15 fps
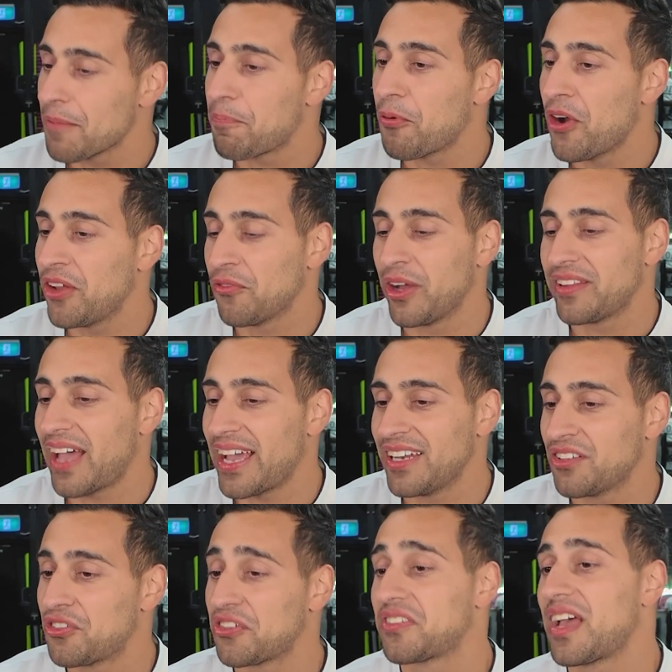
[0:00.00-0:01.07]
the point where
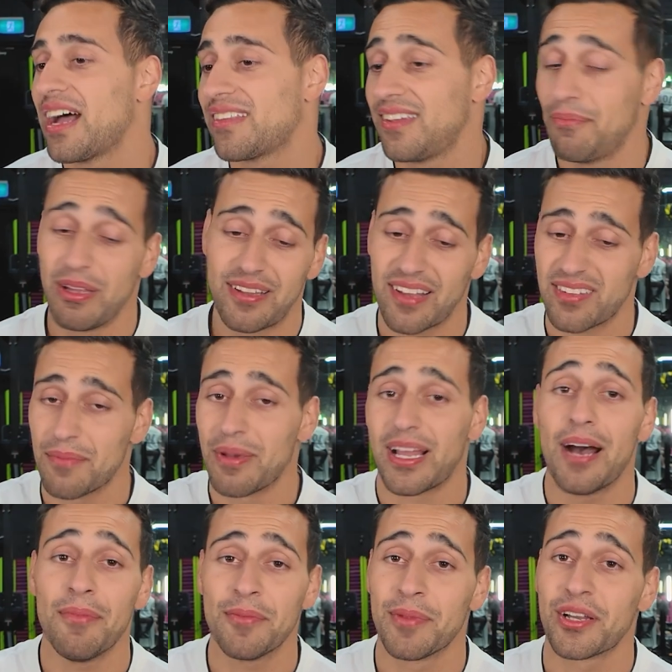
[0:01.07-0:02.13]
Dana just cuts him? He does a
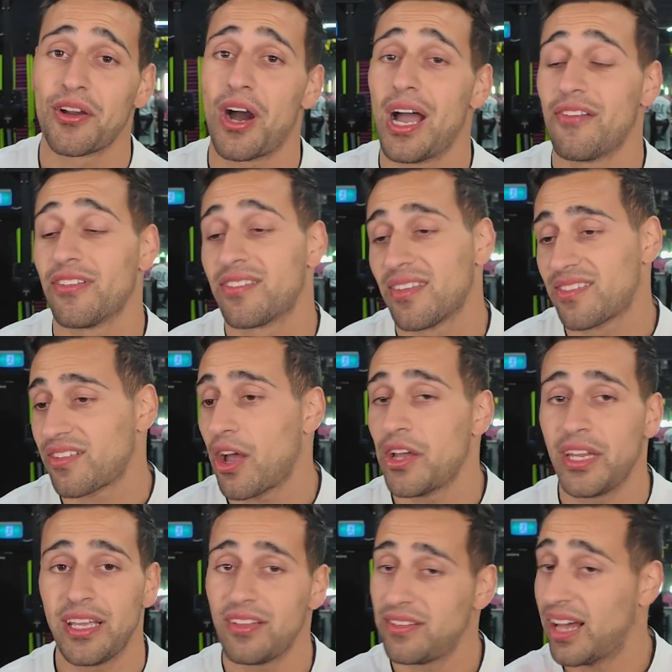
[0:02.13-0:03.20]
Mokaev and says,
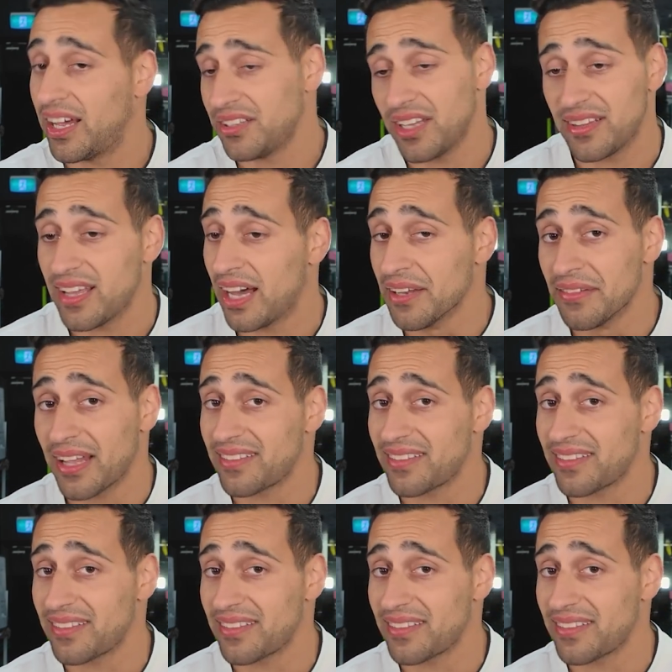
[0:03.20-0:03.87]
Tony, done, you're done.